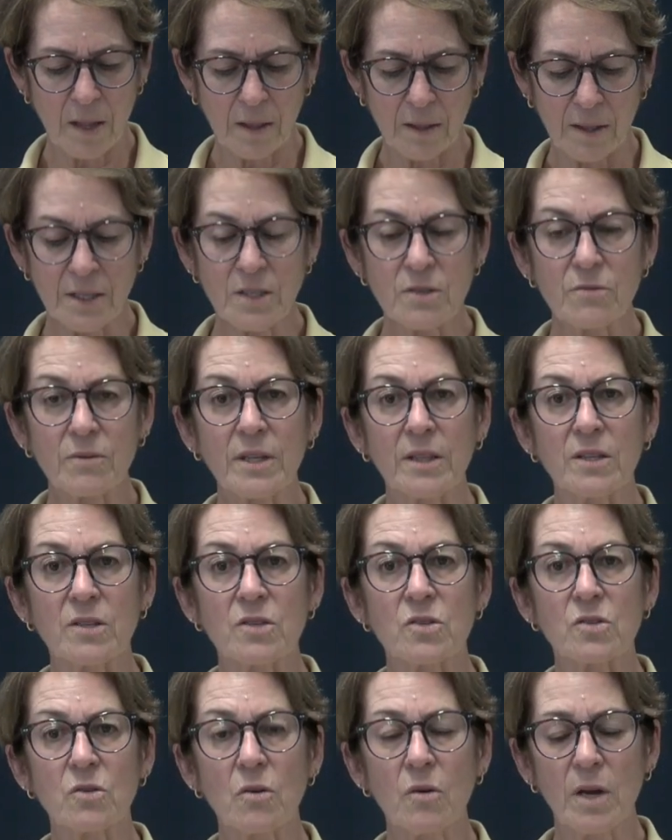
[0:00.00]
let's read the
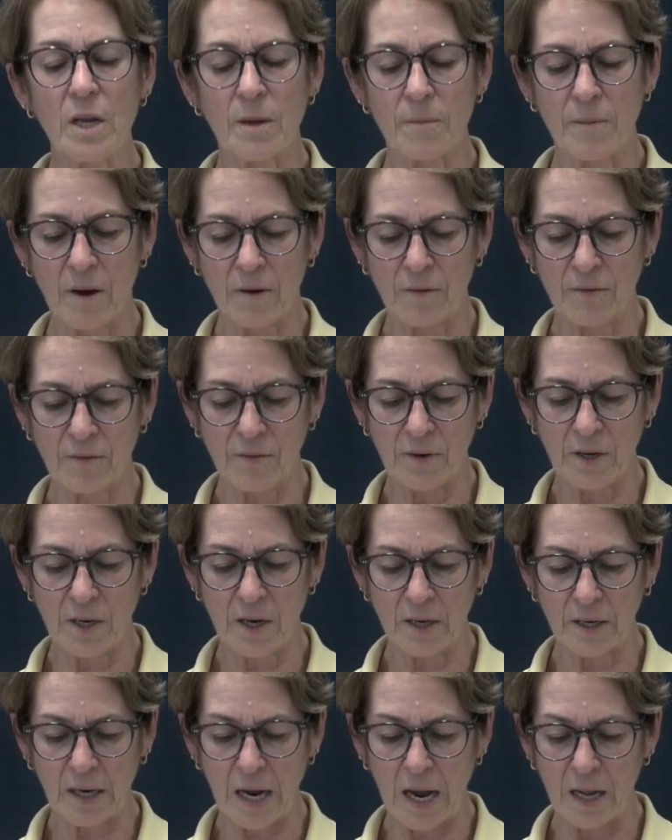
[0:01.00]
story about
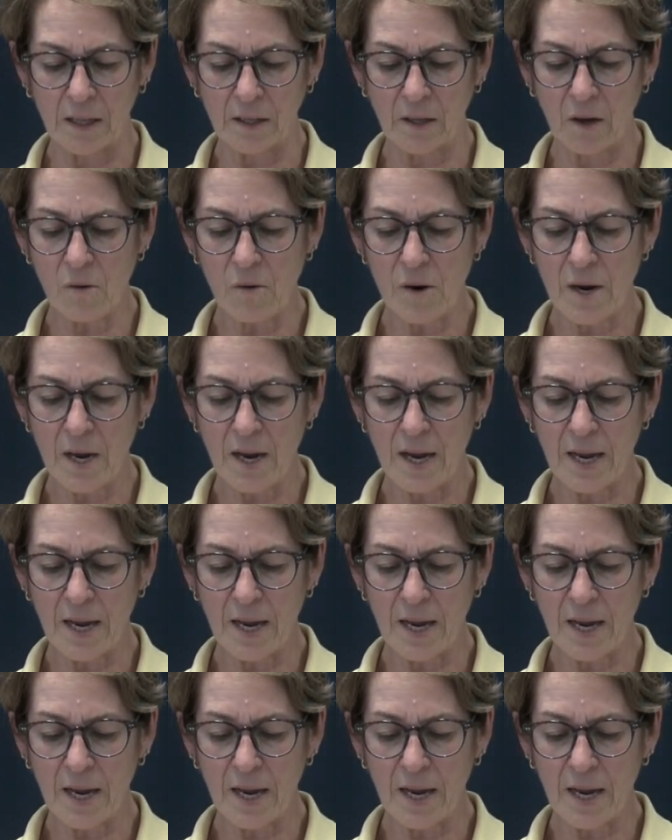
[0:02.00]
Frida Kahlo